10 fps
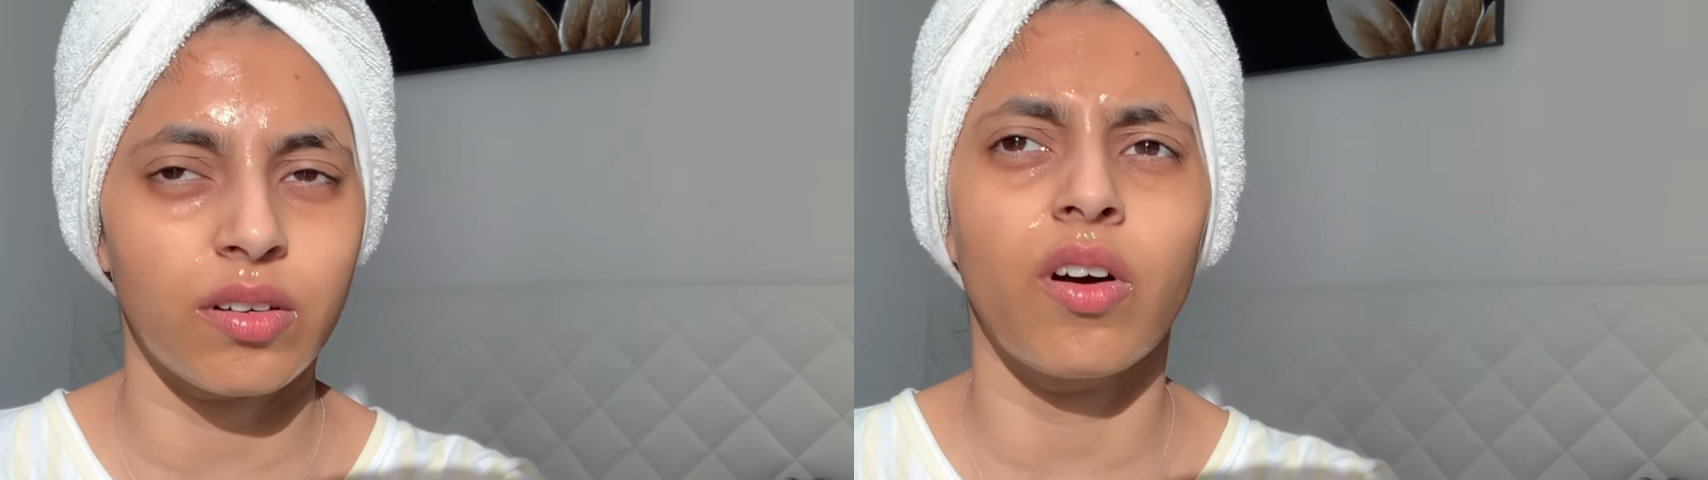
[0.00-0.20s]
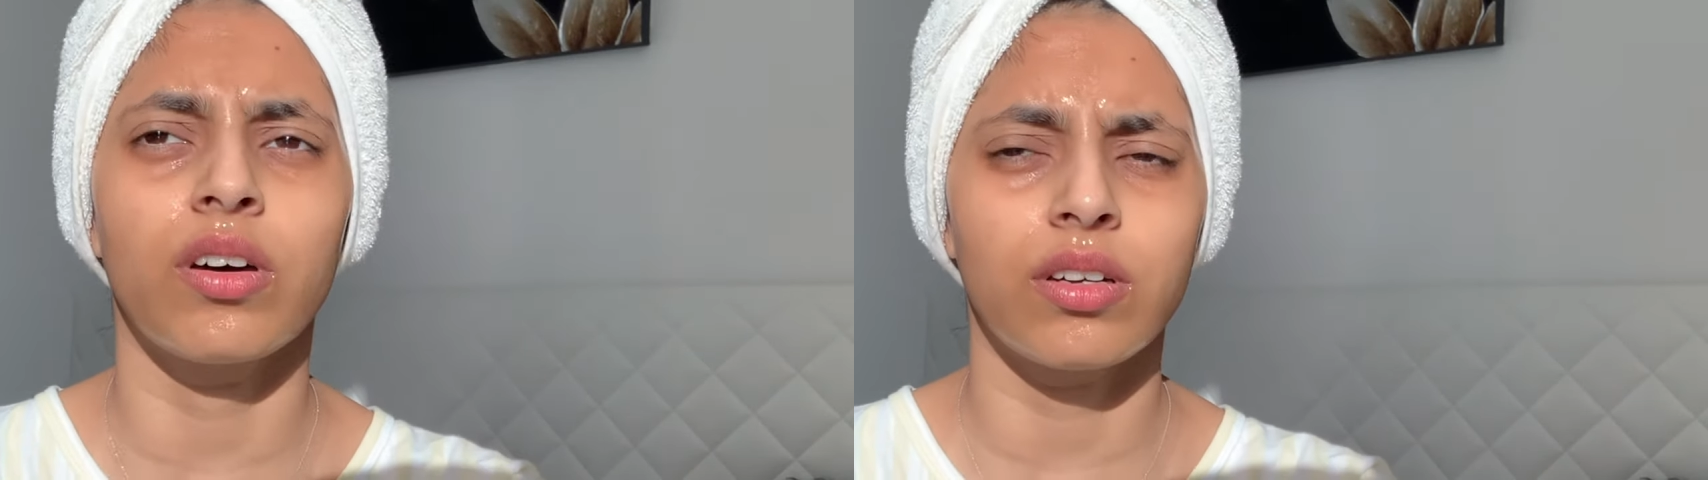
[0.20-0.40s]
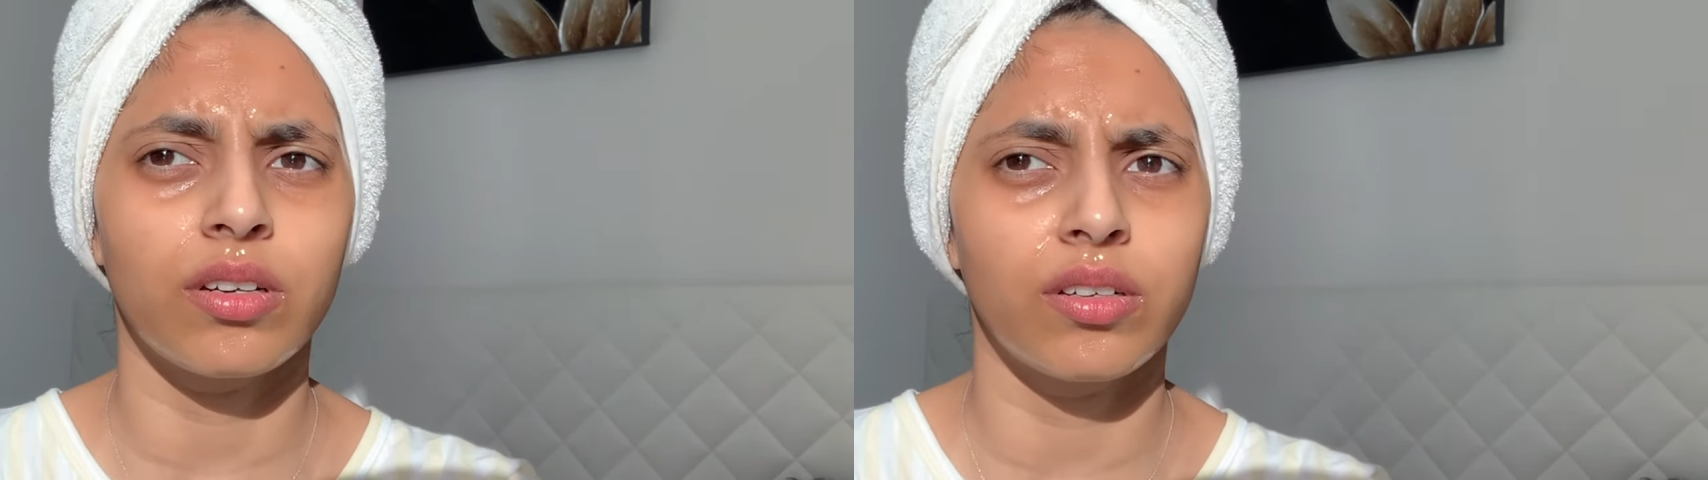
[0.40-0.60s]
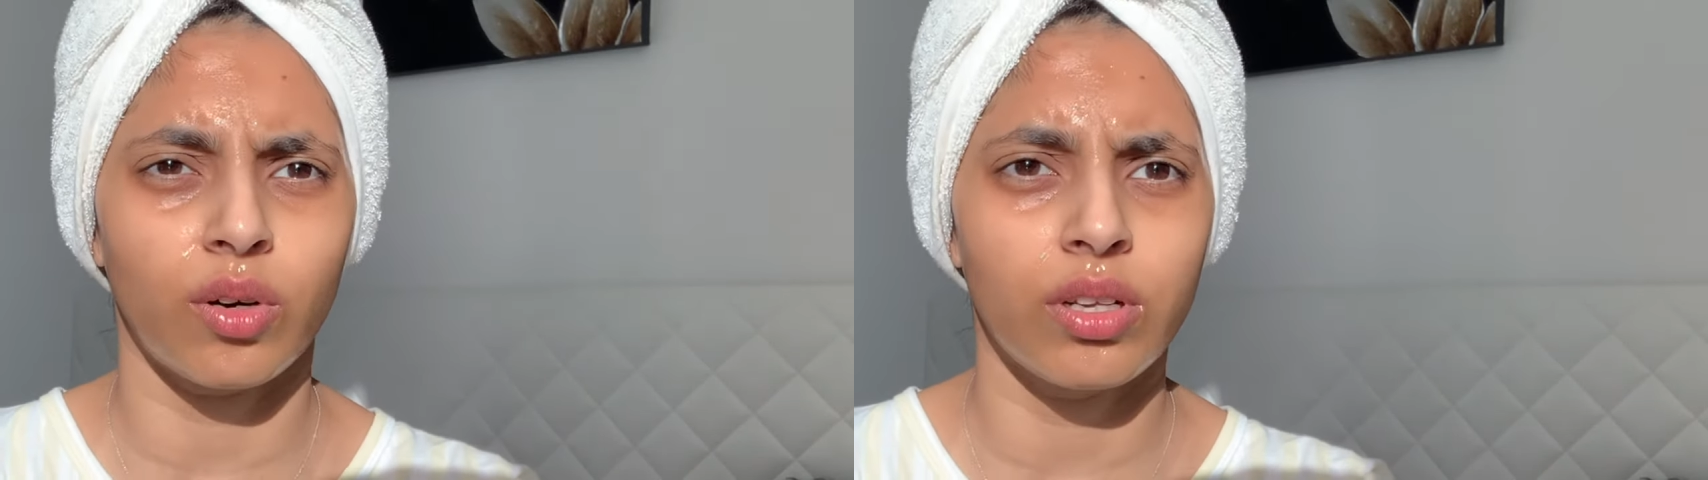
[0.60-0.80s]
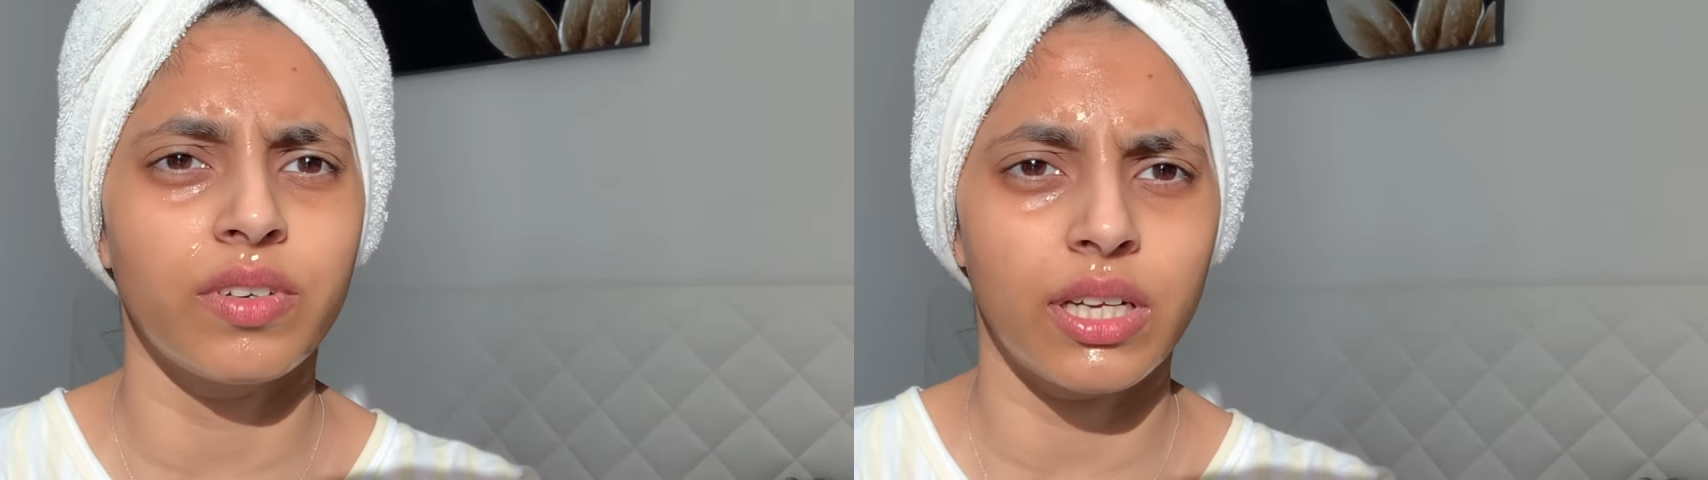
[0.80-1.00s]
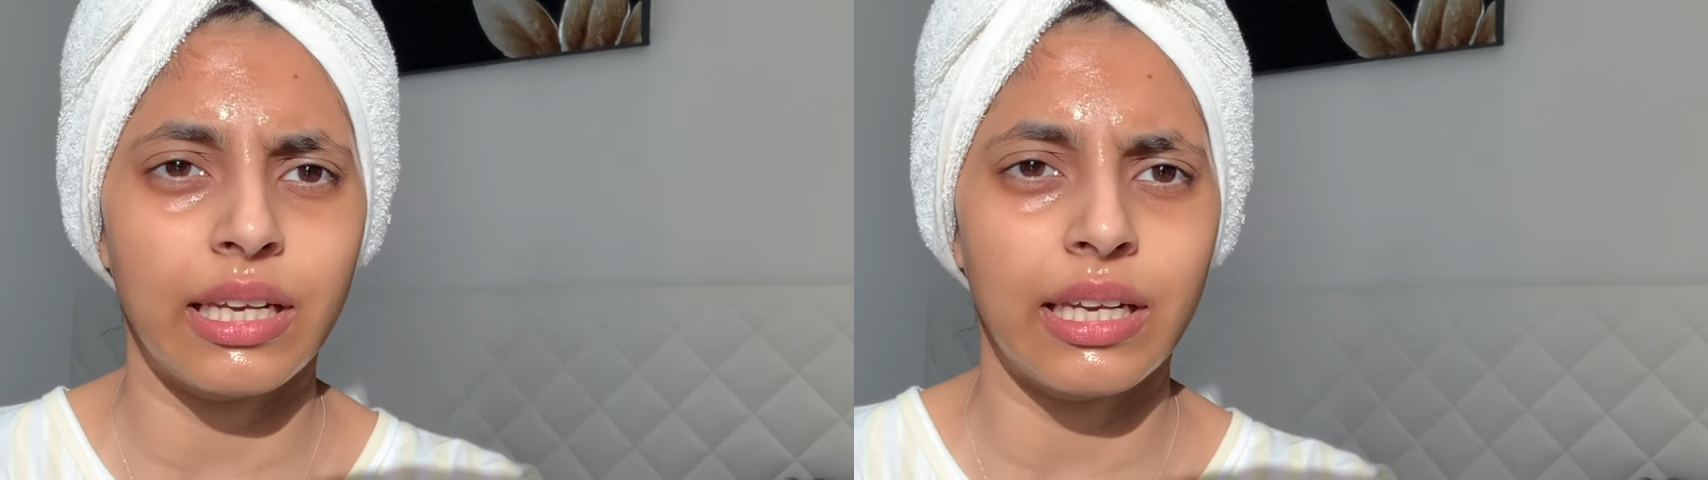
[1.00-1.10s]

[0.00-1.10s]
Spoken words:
or not even an